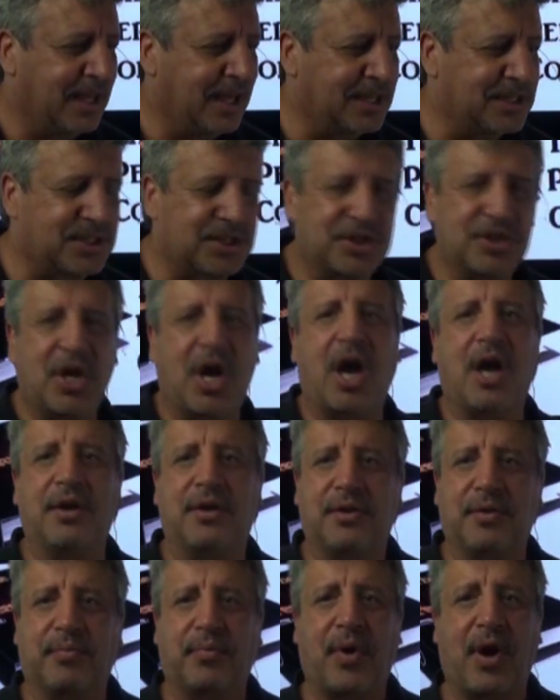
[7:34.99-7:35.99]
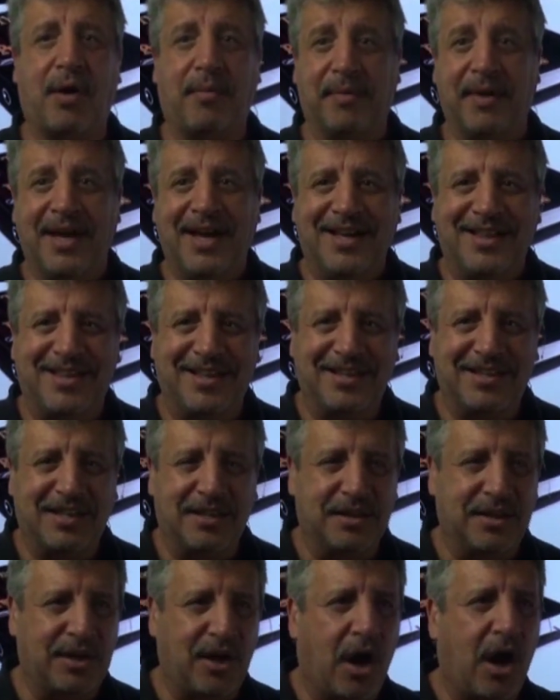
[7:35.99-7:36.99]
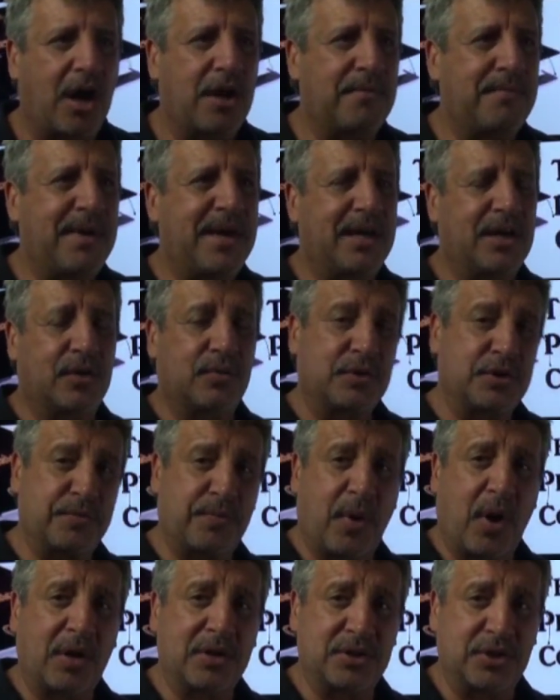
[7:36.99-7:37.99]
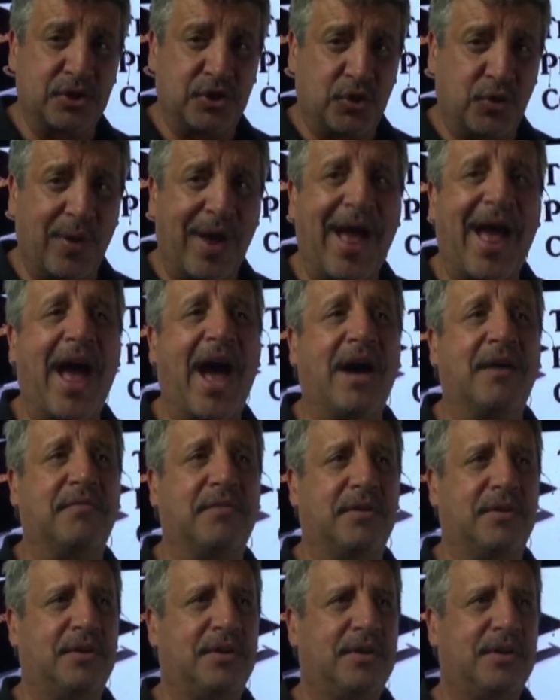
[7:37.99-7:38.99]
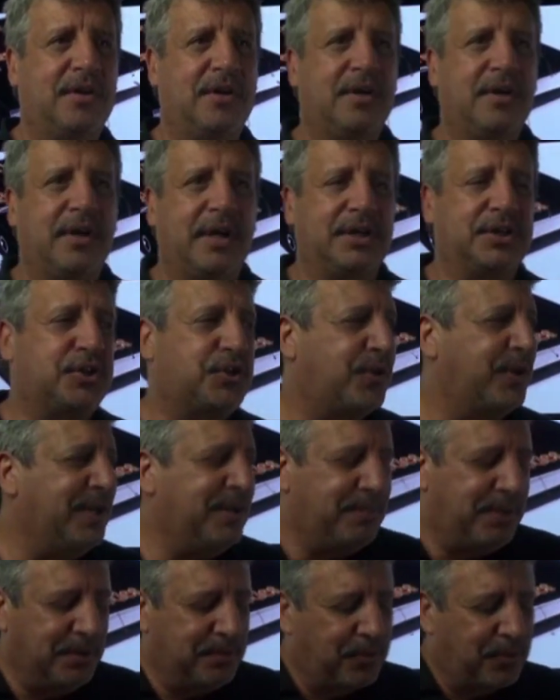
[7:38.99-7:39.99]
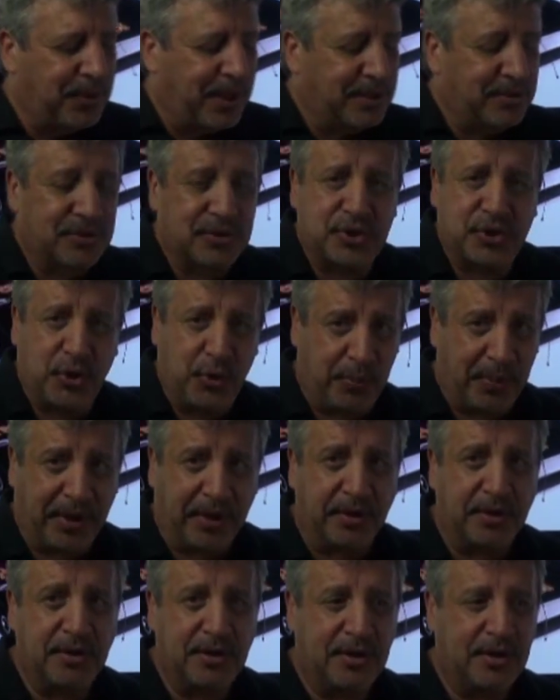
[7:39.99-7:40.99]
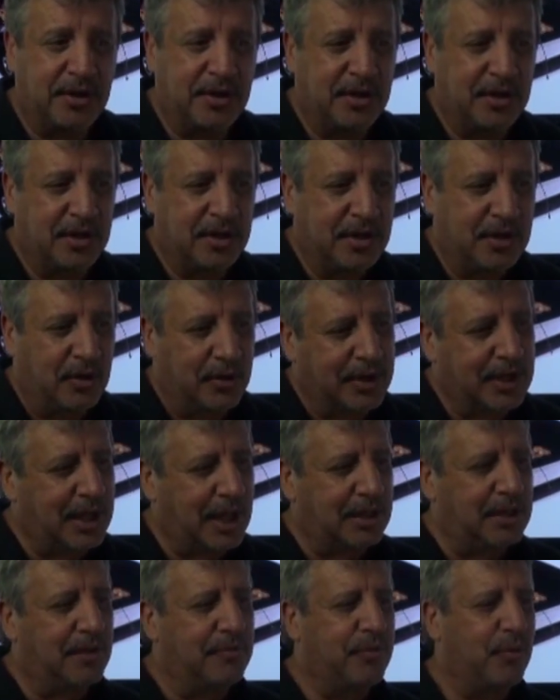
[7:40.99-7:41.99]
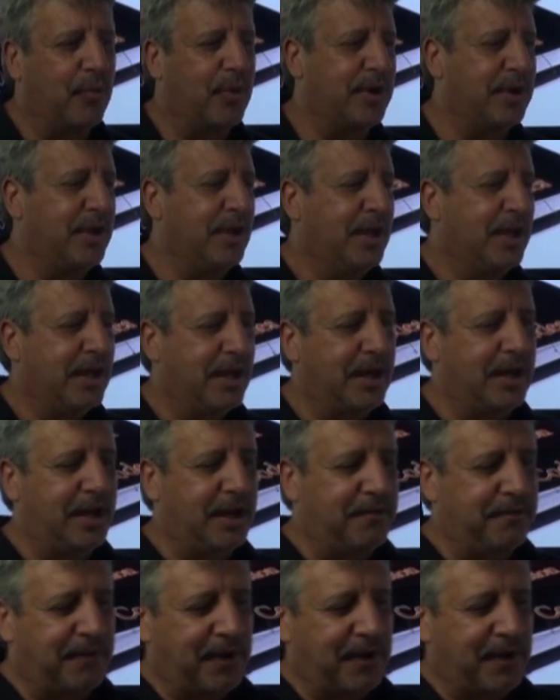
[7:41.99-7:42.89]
It's not the problem. The automated response that you have is treating people like they're stupid. Okay, I love the one, and I